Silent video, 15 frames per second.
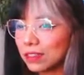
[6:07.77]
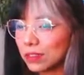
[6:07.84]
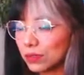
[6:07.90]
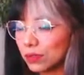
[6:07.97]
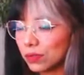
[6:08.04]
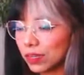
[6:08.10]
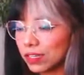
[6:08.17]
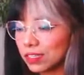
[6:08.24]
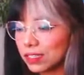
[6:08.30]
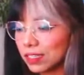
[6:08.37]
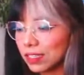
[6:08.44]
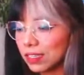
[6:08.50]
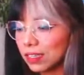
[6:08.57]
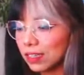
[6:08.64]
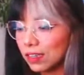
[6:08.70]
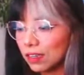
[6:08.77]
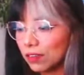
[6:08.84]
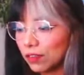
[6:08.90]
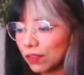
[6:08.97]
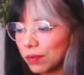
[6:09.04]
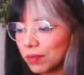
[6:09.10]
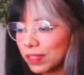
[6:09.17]
too crazy
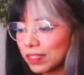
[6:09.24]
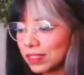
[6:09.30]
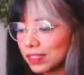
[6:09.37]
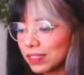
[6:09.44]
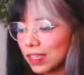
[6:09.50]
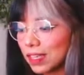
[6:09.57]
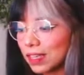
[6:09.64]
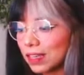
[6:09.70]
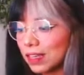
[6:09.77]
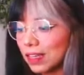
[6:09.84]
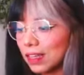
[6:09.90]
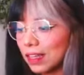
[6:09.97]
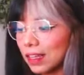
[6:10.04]
from this set.